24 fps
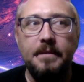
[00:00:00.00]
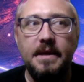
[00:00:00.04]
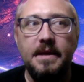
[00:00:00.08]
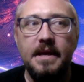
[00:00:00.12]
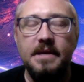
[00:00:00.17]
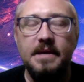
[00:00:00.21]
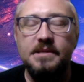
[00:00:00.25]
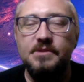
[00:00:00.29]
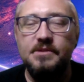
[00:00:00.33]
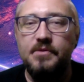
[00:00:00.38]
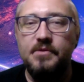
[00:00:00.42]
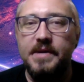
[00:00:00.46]

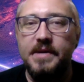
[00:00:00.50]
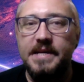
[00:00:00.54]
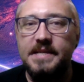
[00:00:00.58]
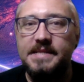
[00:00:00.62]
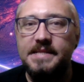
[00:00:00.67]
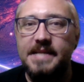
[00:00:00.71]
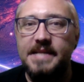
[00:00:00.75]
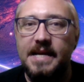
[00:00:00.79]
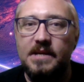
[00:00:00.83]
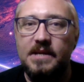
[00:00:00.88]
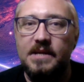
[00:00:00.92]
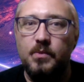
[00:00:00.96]
Years 3 to
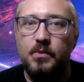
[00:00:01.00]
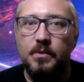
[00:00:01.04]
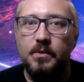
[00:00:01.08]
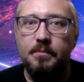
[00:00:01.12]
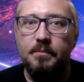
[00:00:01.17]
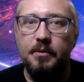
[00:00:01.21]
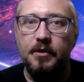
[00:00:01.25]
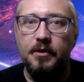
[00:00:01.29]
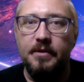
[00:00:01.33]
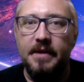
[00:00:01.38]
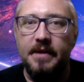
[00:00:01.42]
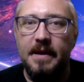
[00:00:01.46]
6
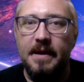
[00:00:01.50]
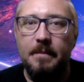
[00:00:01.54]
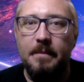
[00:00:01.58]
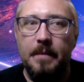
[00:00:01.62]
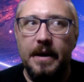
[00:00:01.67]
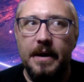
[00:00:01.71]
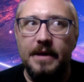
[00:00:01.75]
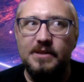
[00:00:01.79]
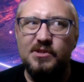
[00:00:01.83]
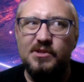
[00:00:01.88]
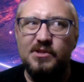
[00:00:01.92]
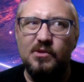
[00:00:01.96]
would put them
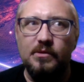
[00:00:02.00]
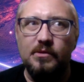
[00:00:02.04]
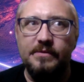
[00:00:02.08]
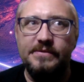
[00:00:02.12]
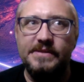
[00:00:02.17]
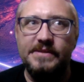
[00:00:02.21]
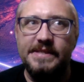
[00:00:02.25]
at sort of